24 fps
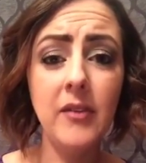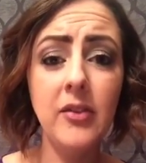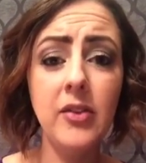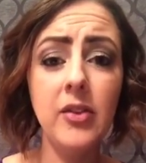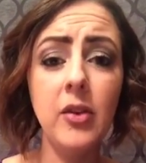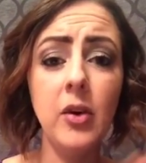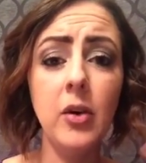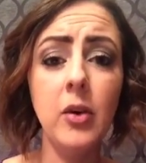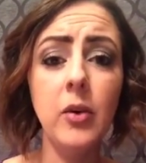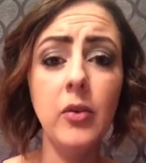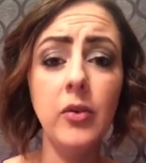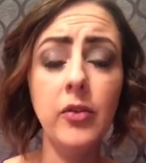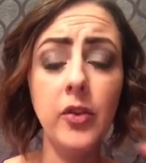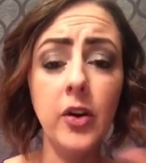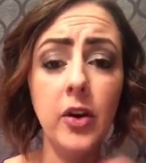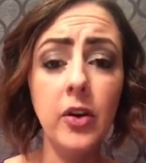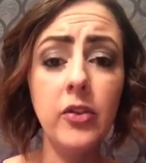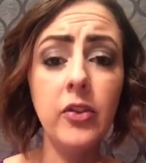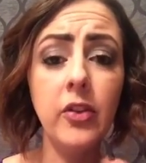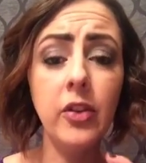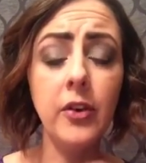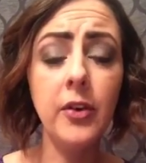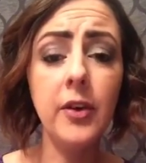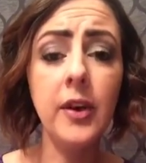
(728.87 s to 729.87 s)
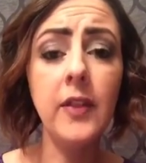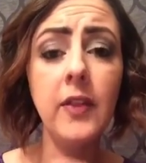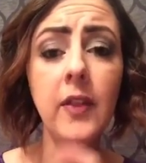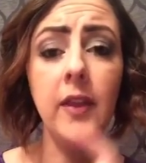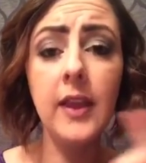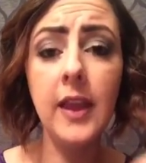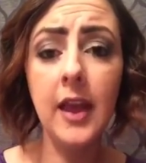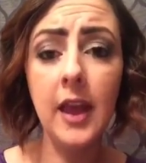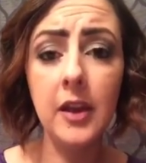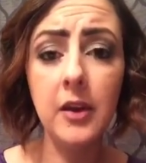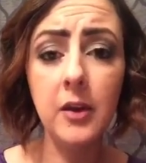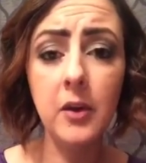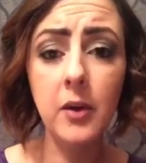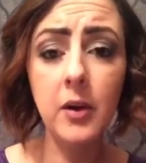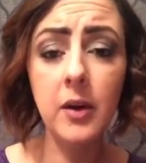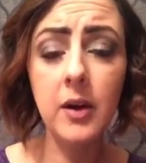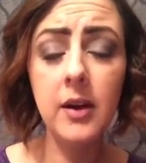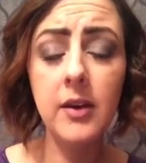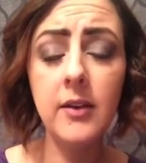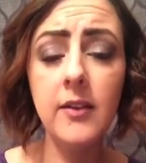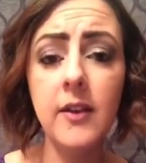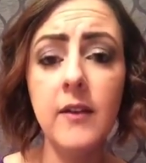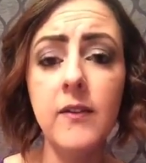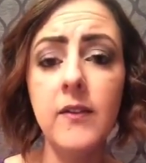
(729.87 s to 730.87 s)
So first learning the
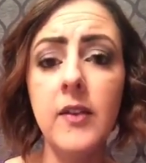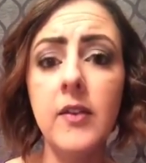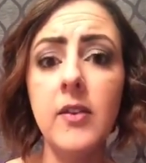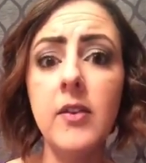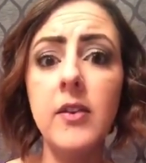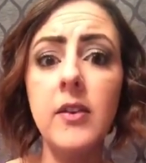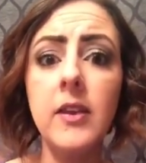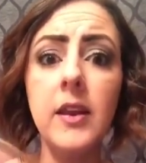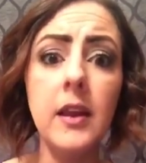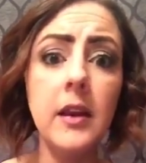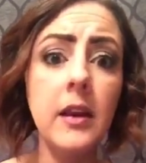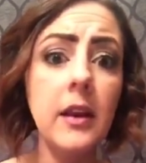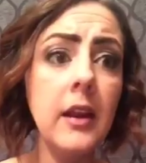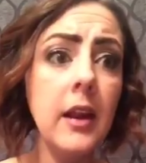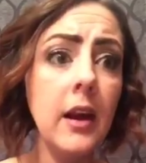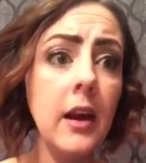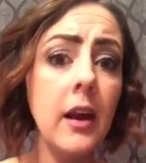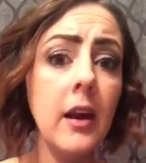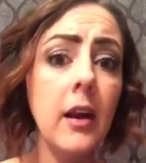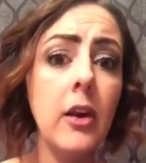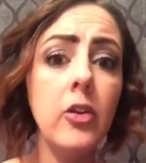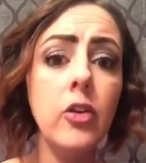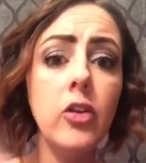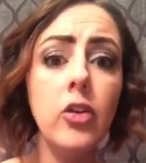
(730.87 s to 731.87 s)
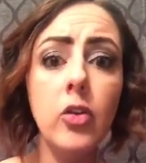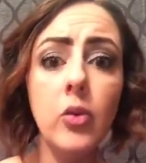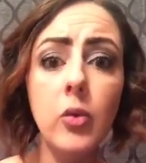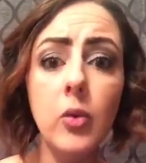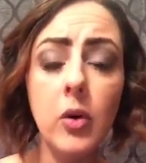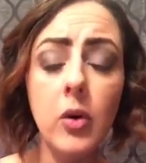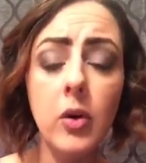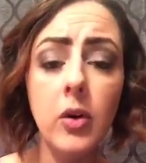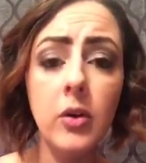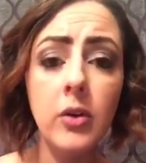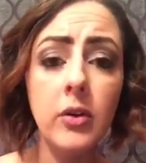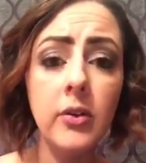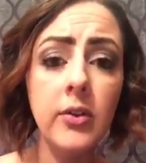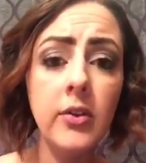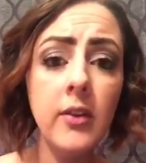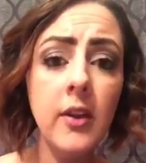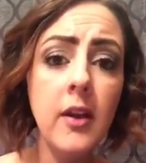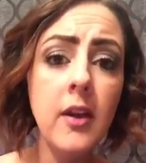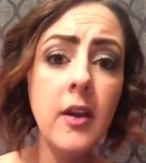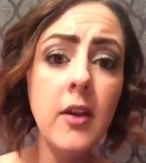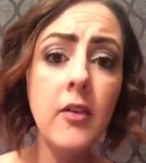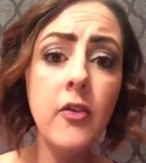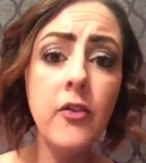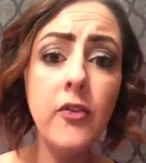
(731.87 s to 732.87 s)
categories, if it's skincare, tools,
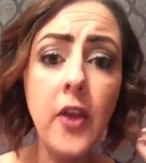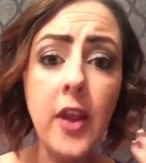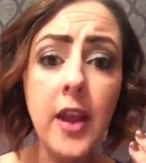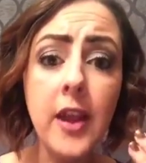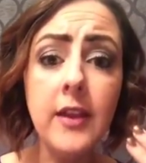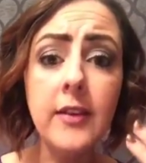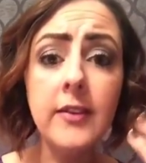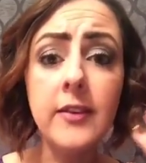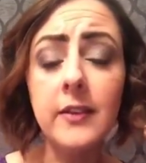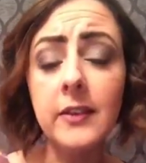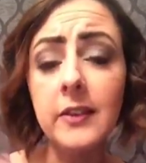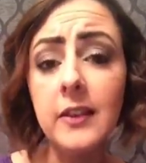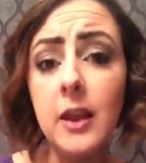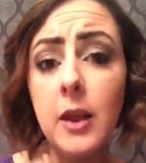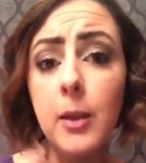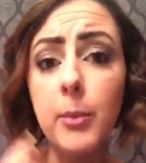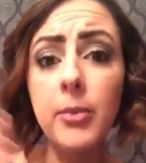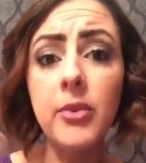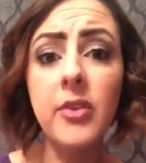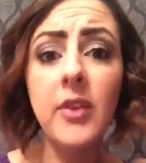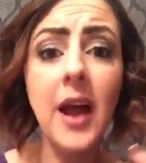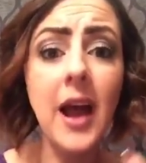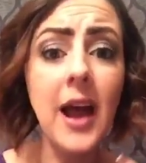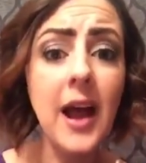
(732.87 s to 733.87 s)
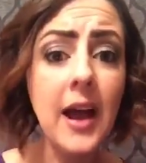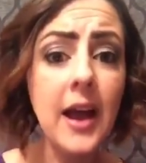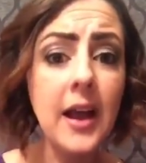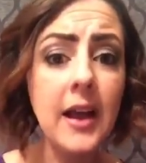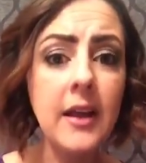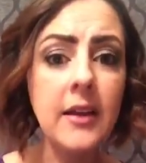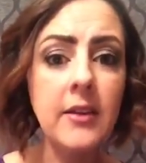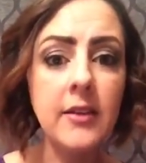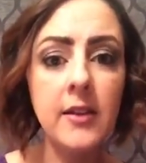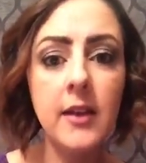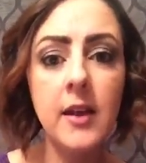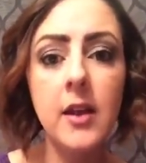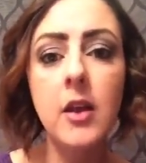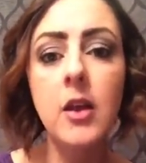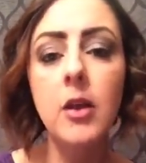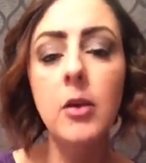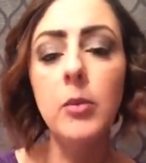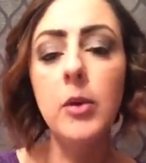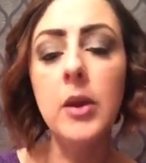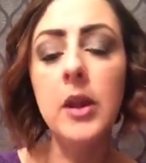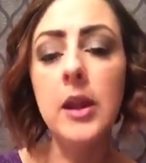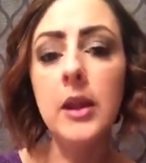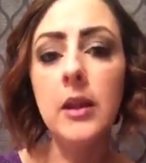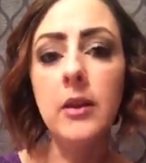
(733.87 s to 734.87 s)
face, lips, eyes,
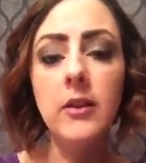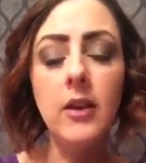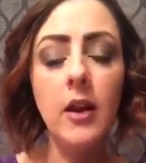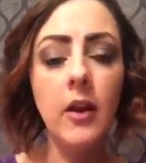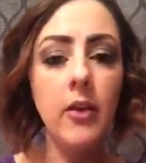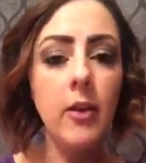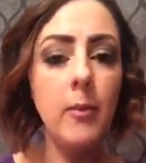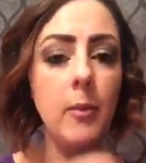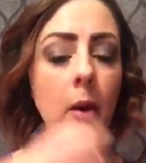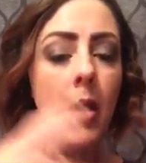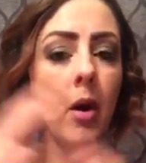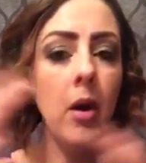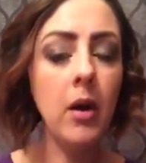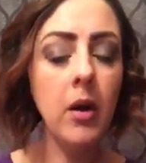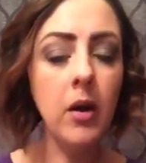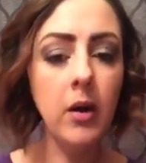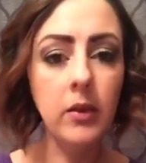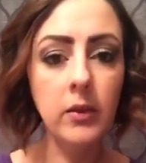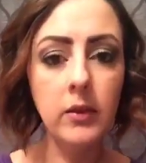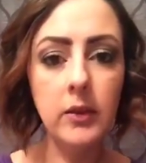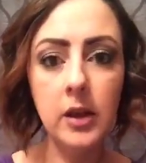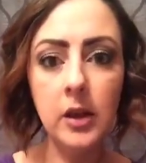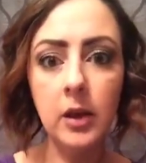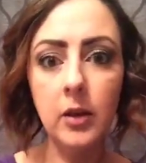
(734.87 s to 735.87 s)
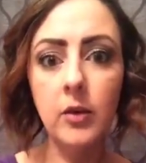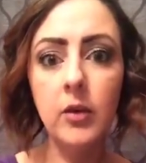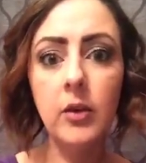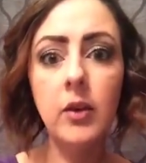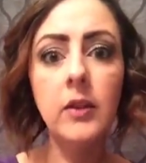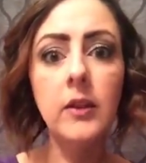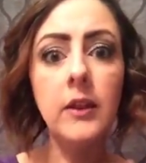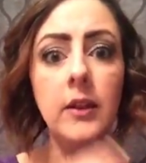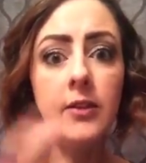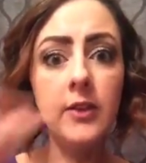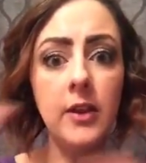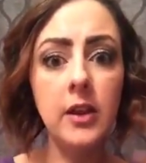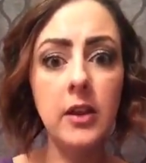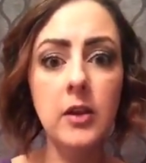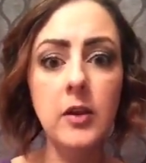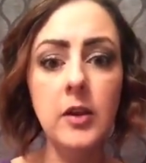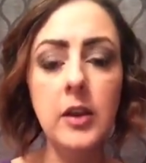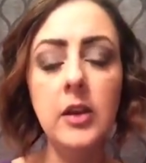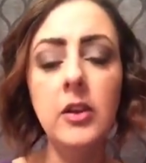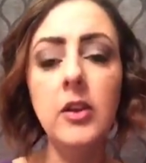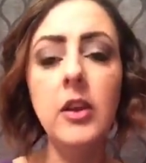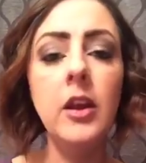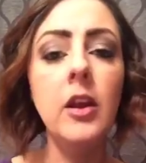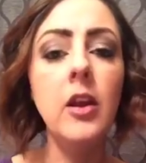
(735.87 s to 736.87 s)
we tell them all, listen, you
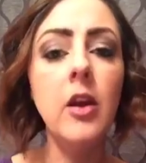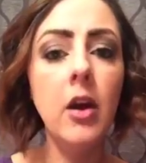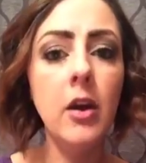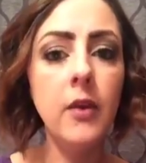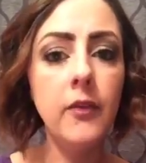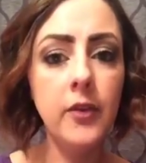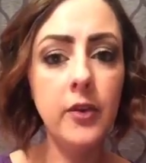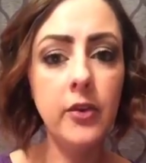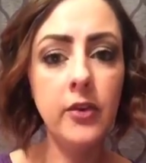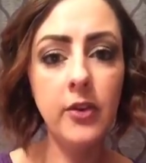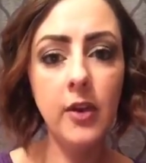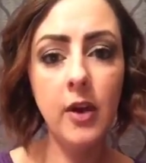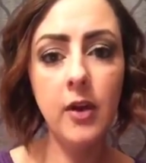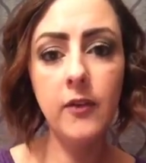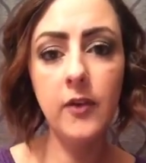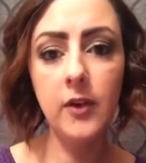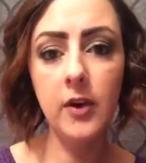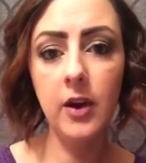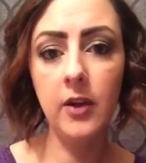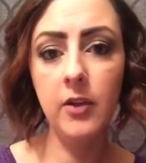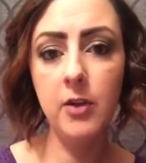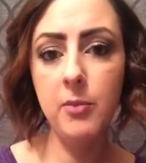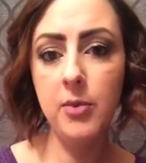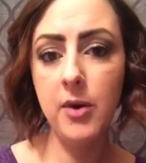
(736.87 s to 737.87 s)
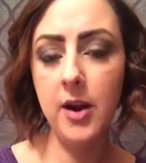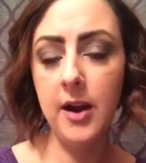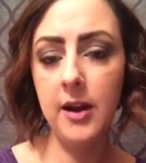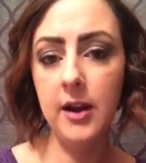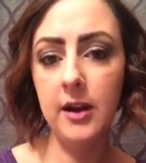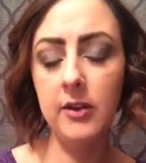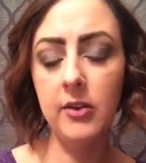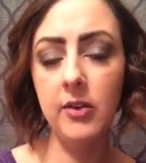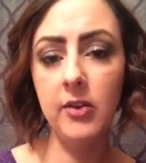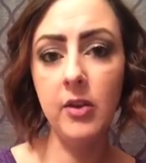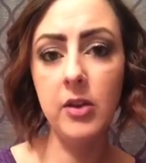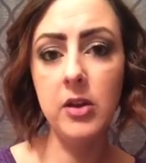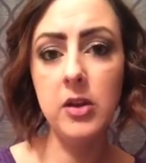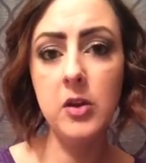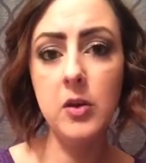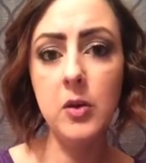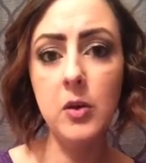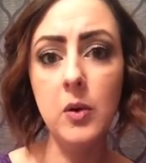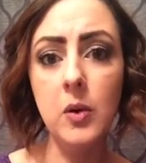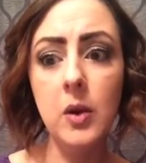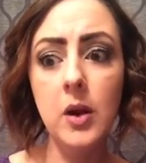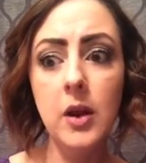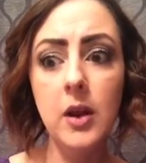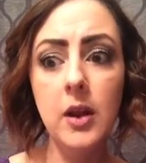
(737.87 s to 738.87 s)
need to engulf yourself in all the products so
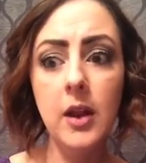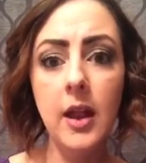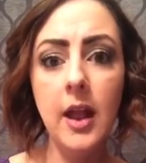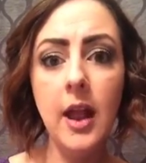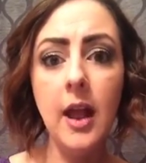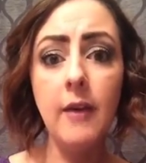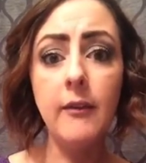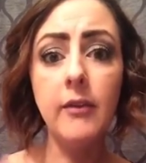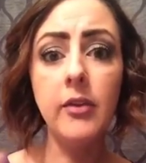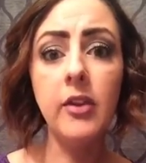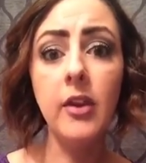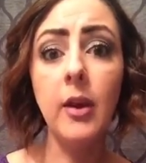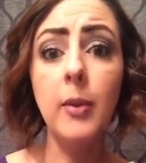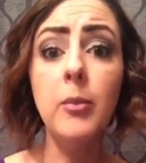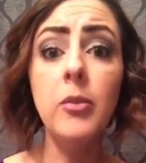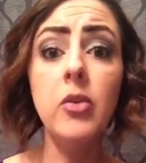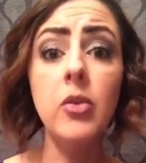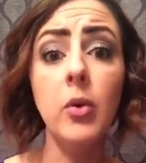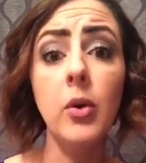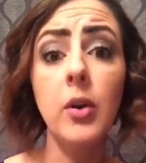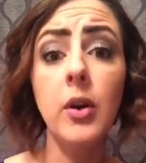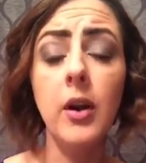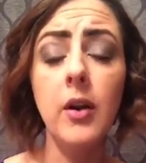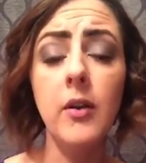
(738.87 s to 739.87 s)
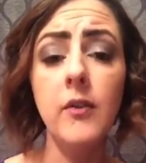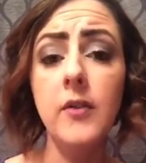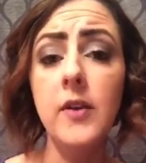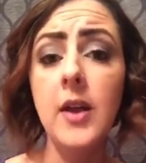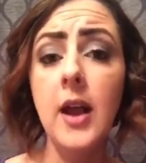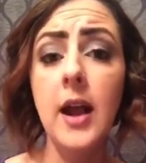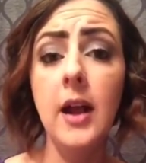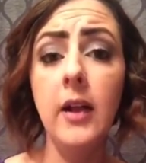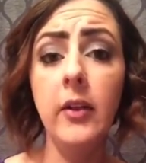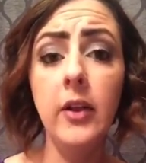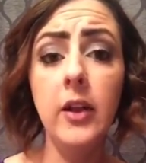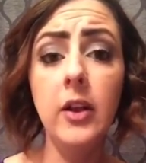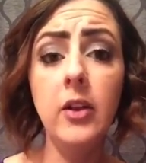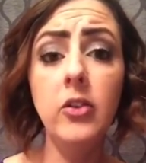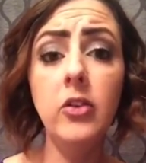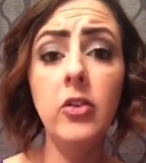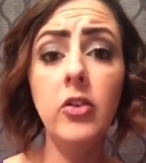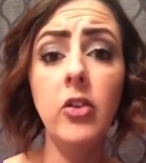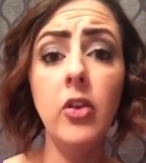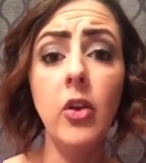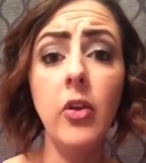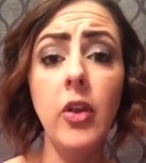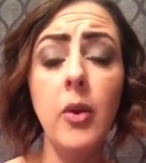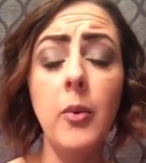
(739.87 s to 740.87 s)
you have some sort of knowledge
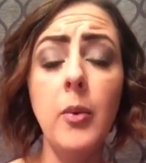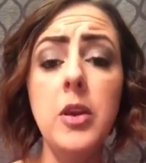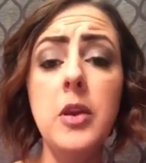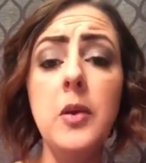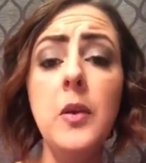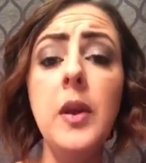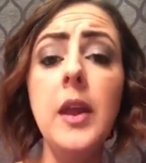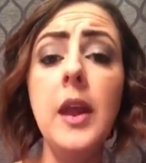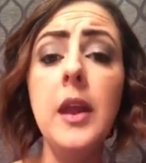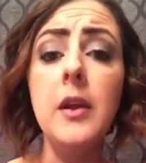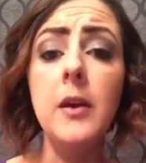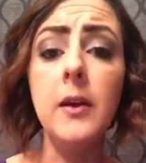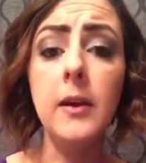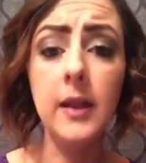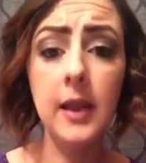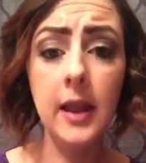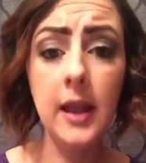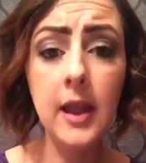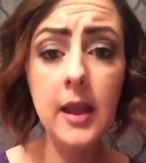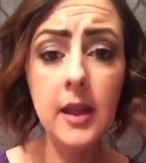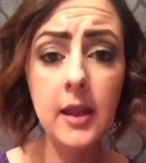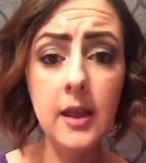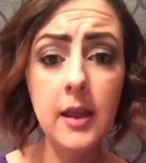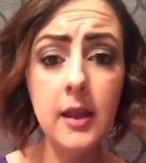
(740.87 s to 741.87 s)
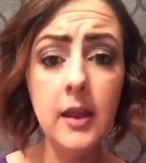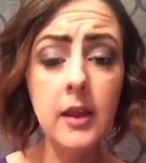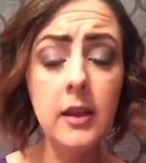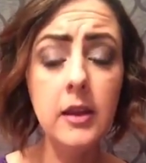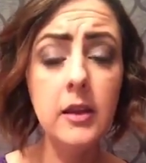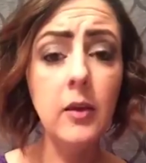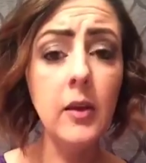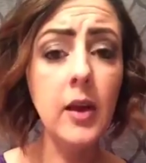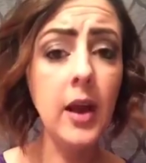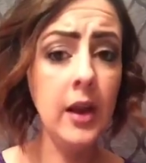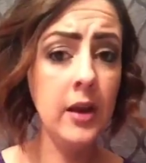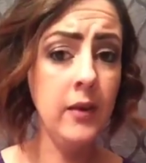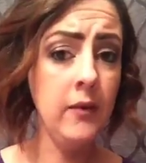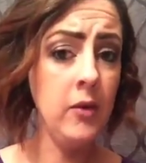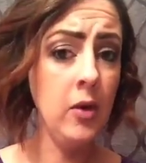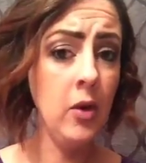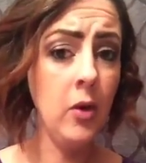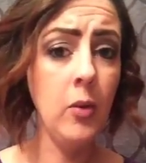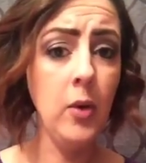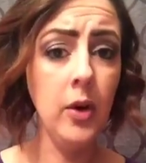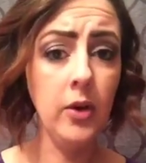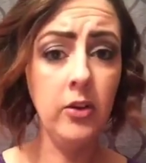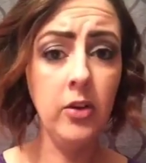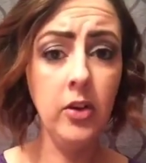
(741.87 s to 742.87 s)
so that when you get your kit, you kind of know
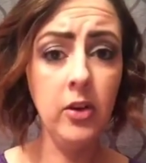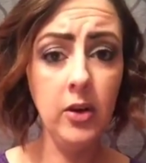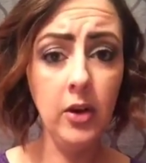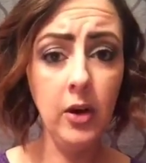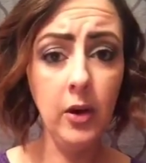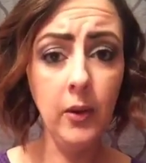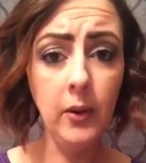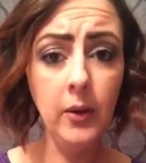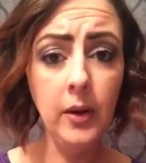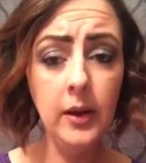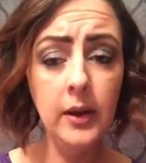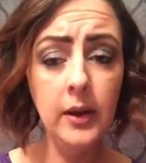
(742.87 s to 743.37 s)
what to do.